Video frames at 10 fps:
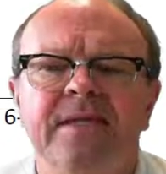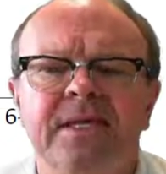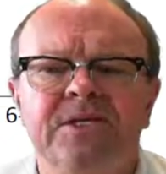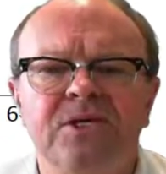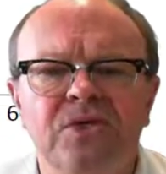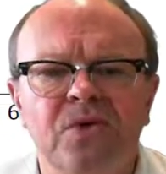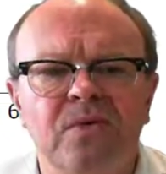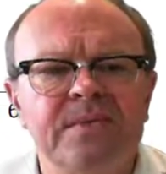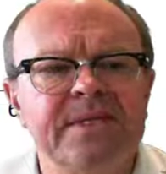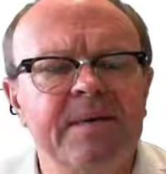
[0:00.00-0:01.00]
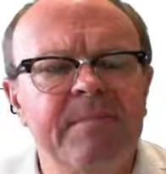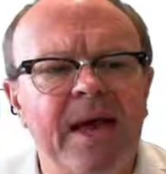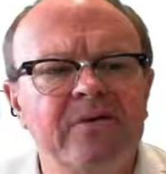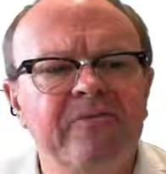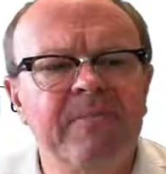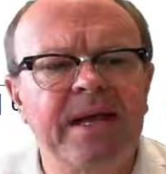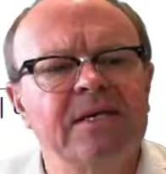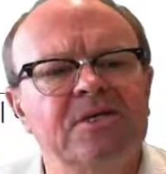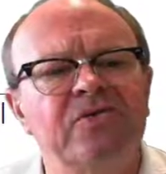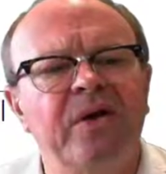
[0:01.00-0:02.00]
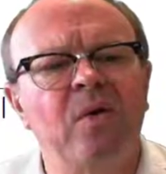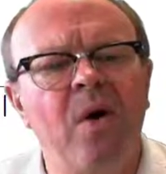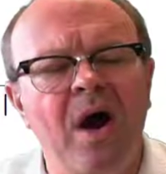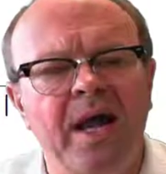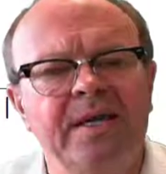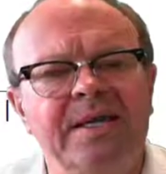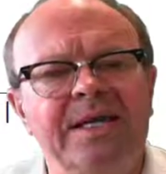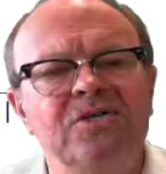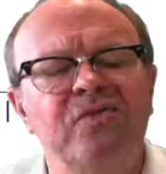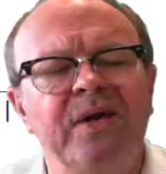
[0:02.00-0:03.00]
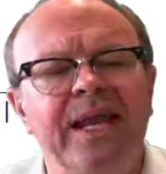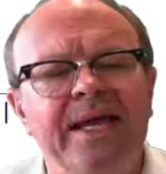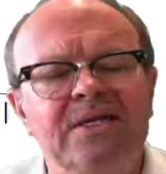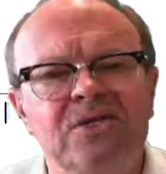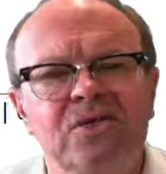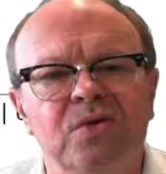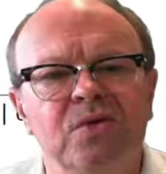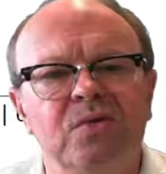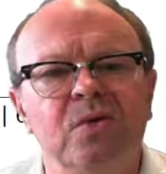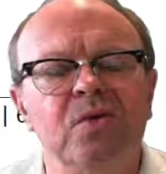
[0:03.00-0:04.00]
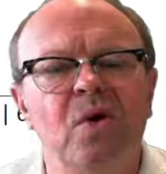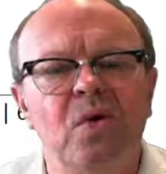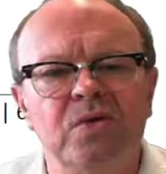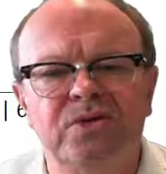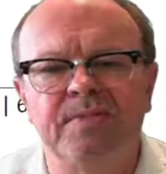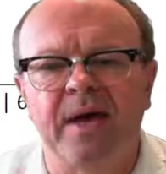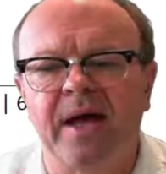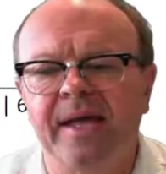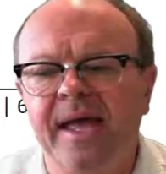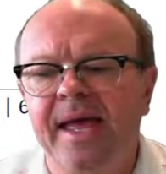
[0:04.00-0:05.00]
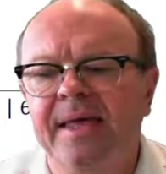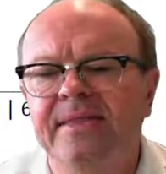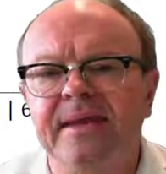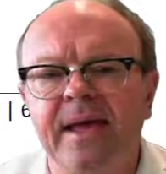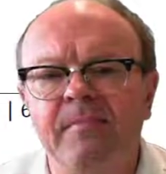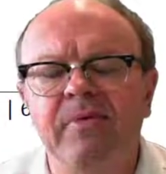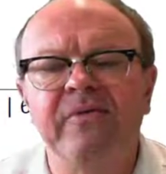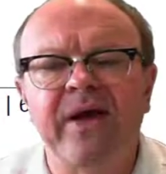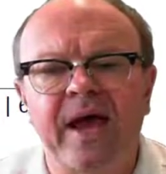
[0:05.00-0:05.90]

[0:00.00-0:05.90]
This assumes the amount of maintenance required is related to or caused by the number of